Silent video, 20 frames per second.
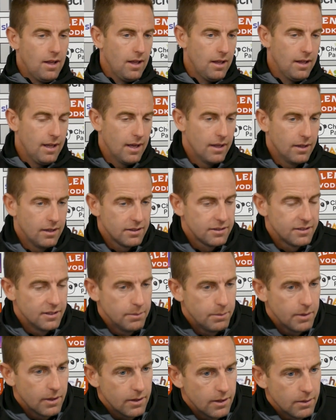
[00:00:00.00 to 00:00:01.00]
Yeah, listen,
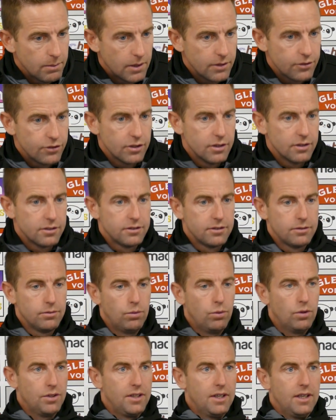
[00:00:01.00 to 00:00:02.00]
the budget's
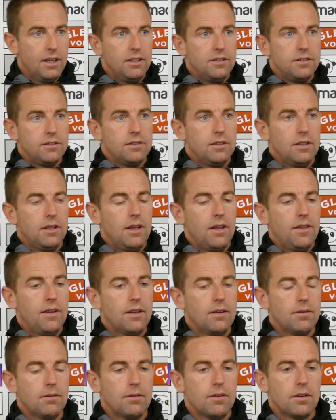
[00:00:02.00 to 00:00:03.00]
what it is. I
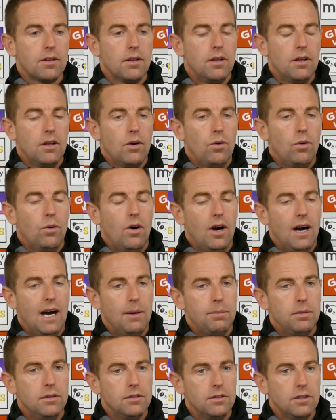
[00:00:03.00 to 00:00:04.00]
think what
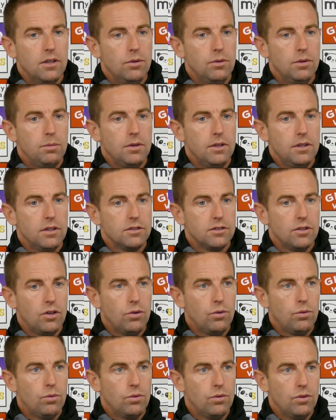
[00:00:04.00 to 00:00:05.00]
happens now with players, they
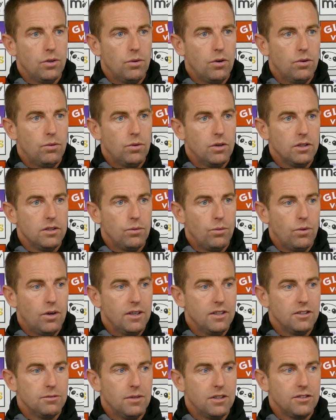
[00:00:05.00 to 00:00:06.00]
all
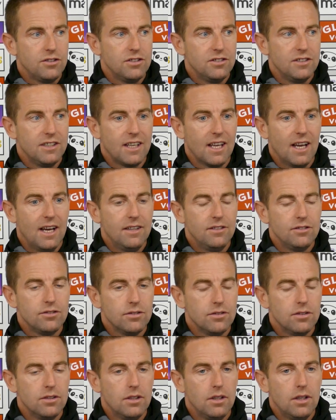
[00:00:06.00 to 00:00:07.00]
want as much as they can,
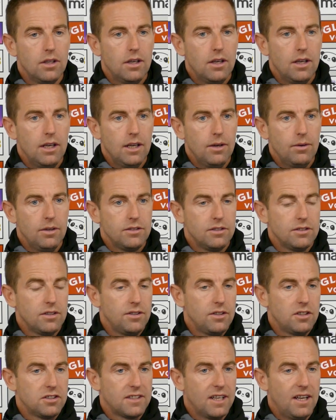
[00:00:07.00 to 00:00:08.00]
so which is
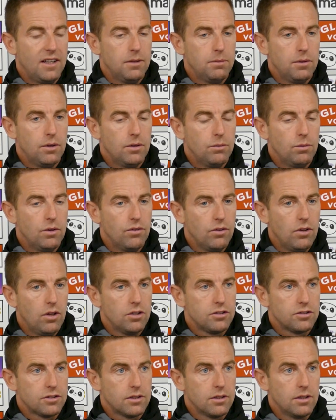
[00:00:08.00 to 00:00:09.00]
understandable. We've
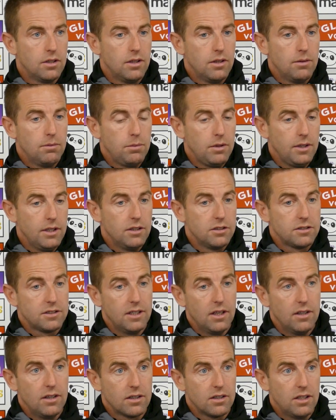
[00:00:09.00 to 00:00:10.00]
lost players
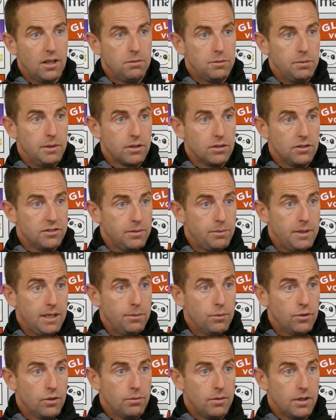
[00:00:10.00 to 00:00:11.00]
to other clubs because they pay
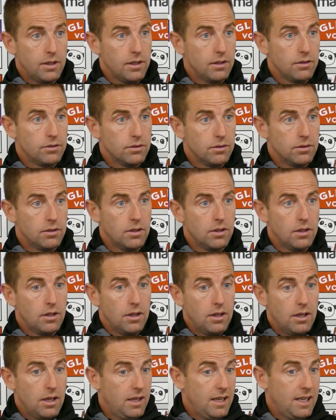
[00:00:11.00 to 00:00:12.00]
more money, so,
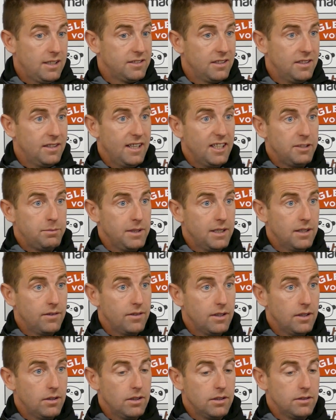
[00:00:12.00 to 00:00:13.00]
and that's in the
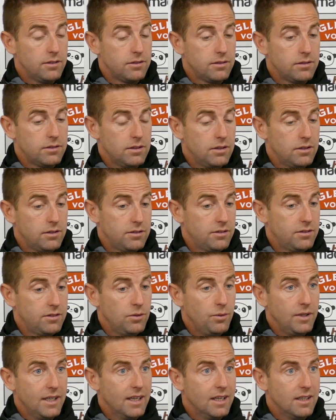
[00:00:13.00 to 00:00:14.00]
SPFL, it's the
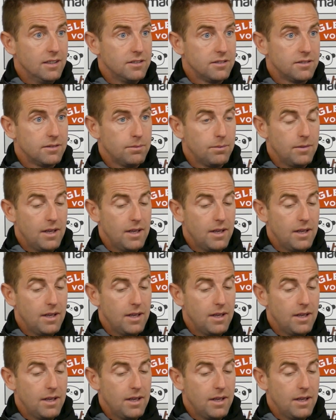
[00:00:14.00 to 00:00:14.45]
way it is.